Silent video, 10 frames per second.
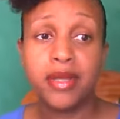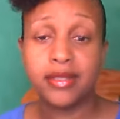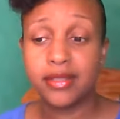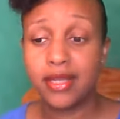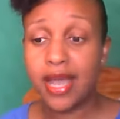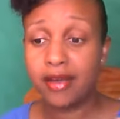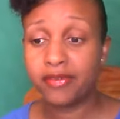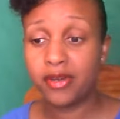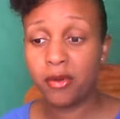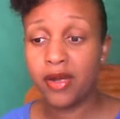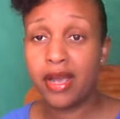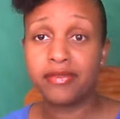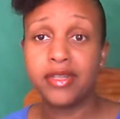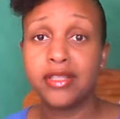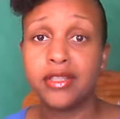Basically half an hour
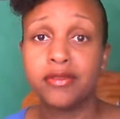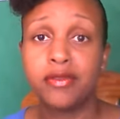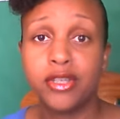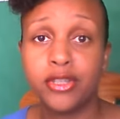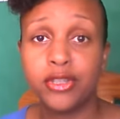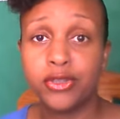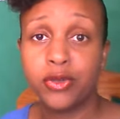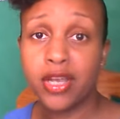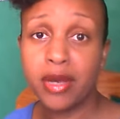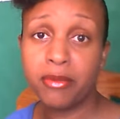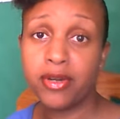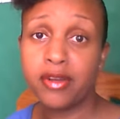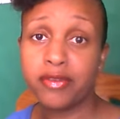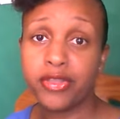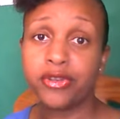after this is finished, because I come on
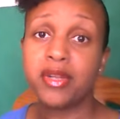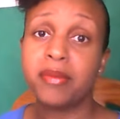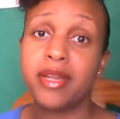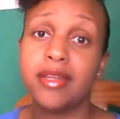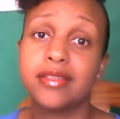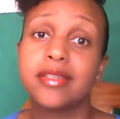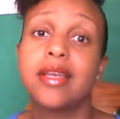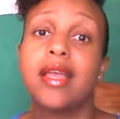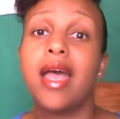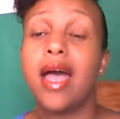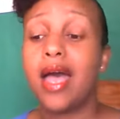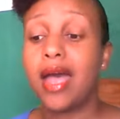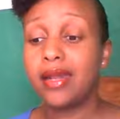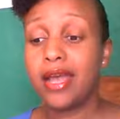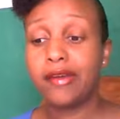here for 30 minutes,
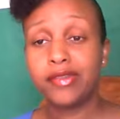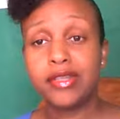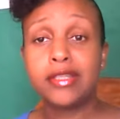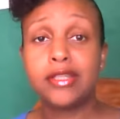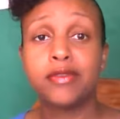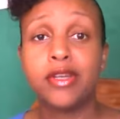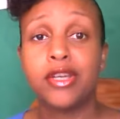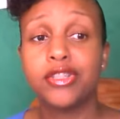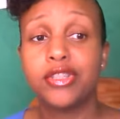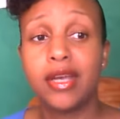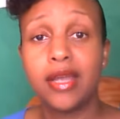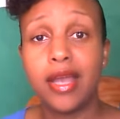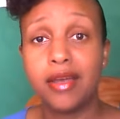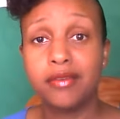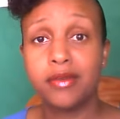and after this is finished I
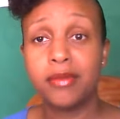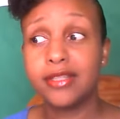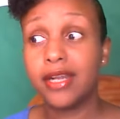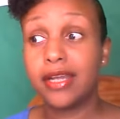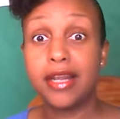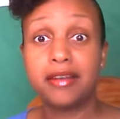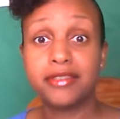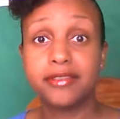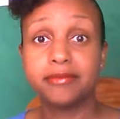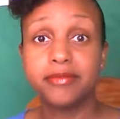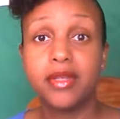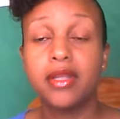have a meeting at 11.